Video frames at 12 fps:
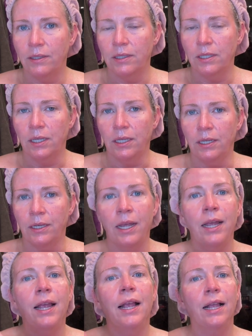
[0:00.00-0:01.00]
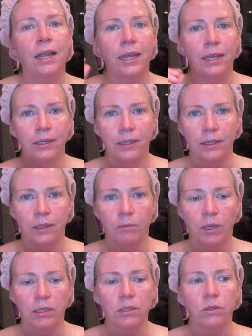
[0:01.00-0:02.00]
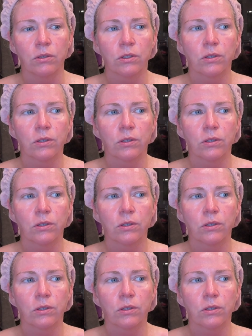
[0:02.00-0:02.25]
skin and in the muscles.